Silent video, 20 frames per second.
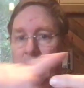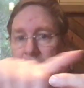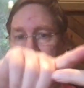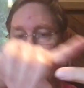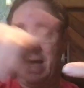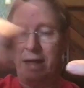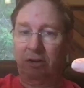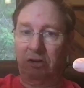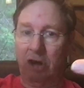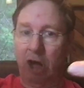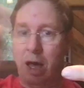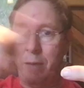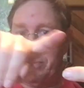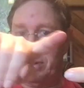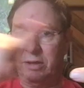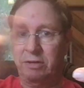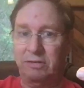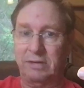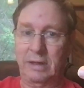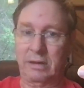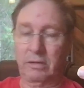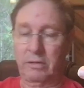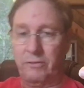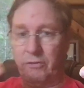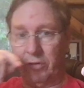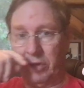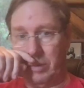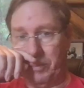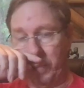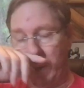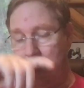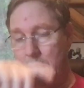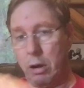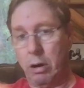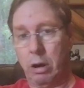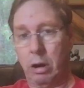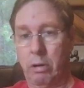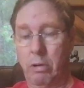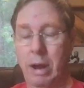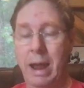that topic sentence for the
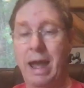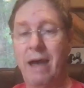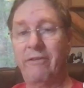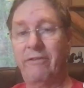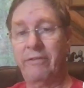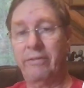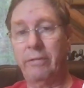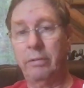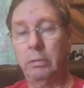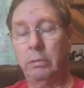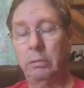paragraph.